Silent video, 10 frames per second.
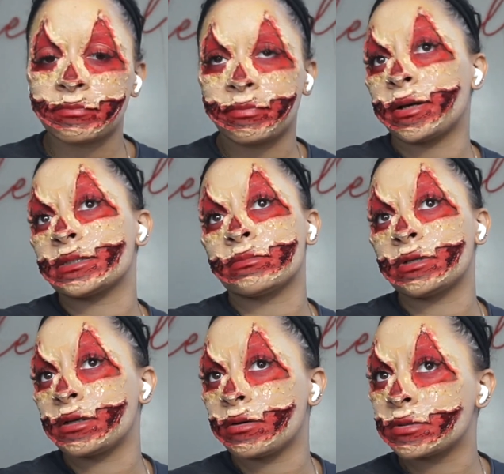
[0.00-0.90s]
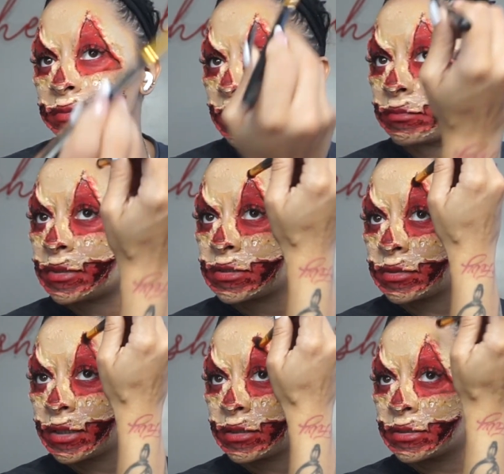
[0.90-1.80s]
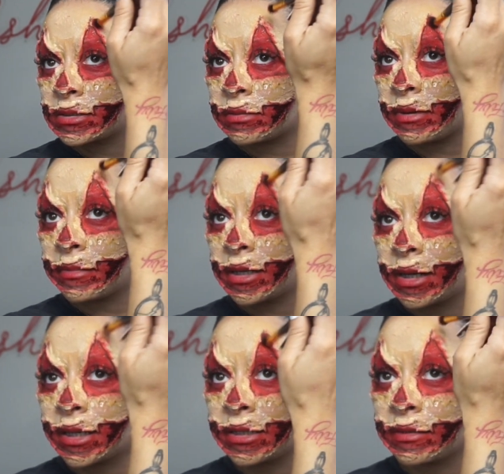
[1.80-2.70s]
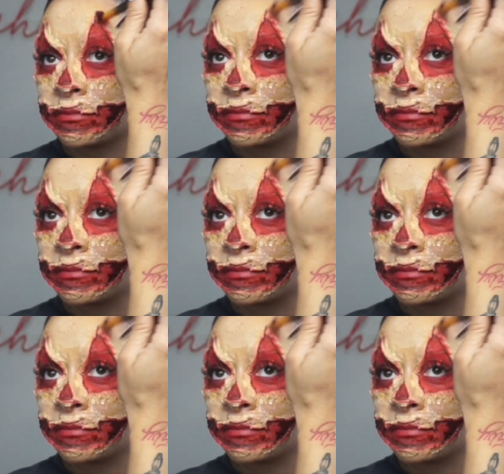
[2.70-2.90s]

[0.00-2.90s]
Possibly no as well, but it's okay because in my mind I like it.